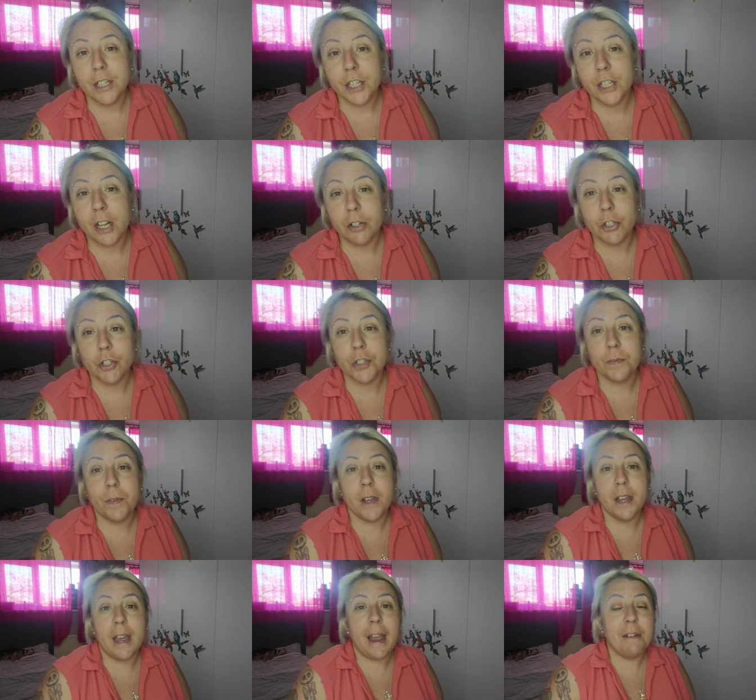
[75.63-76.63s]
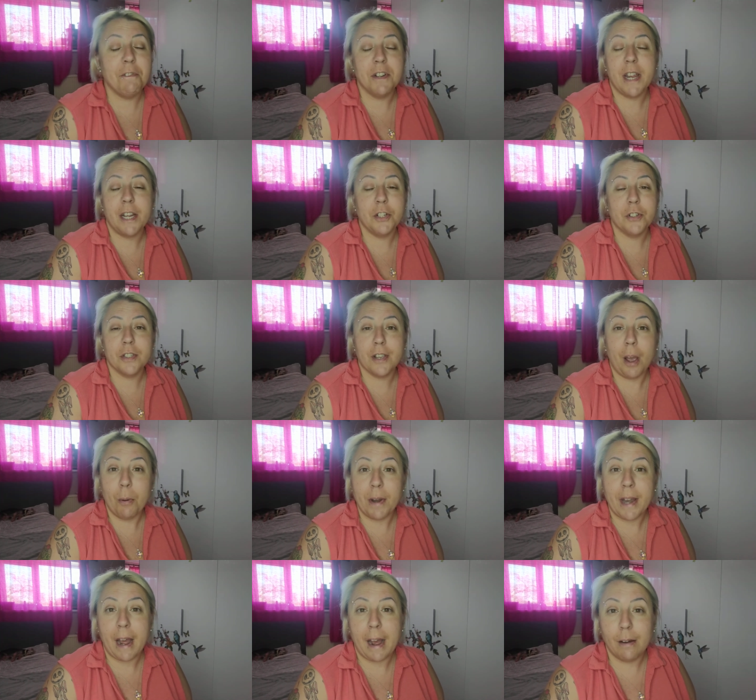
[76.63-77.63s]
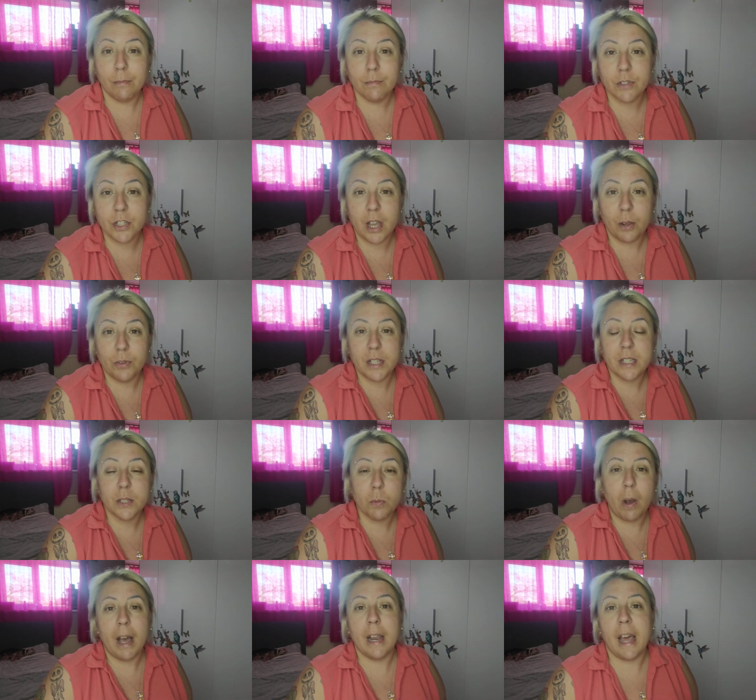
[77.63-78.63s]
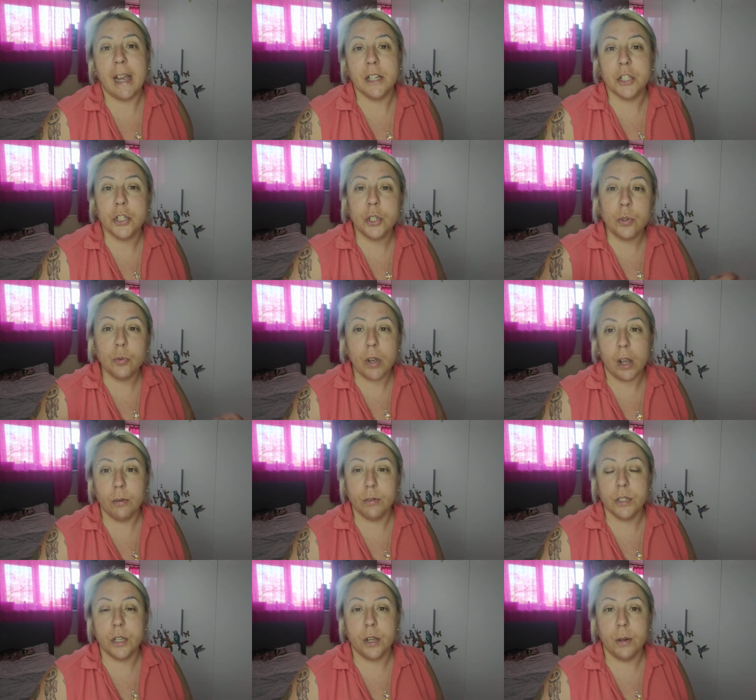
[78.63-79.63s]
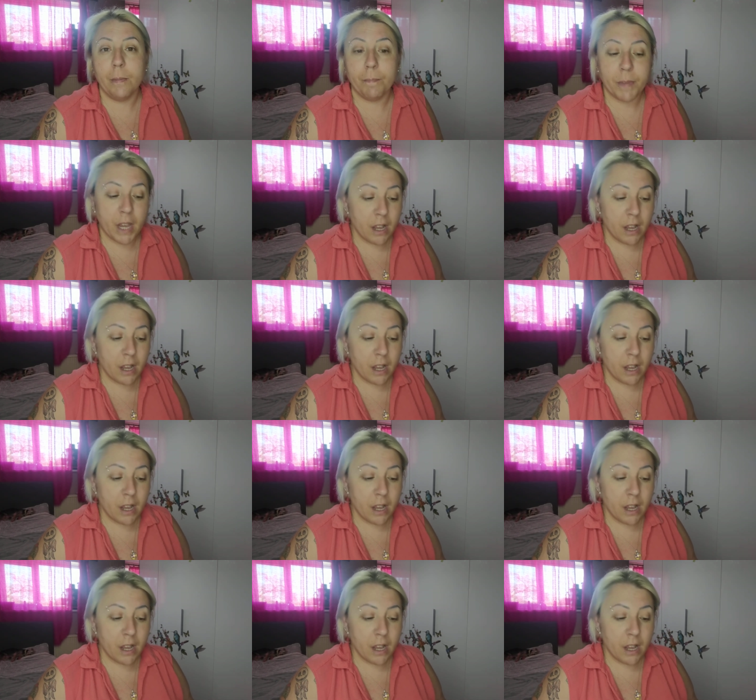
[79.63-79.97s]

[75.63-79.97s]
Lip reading: you know, just for everyday just going out. So this is what I like to go to.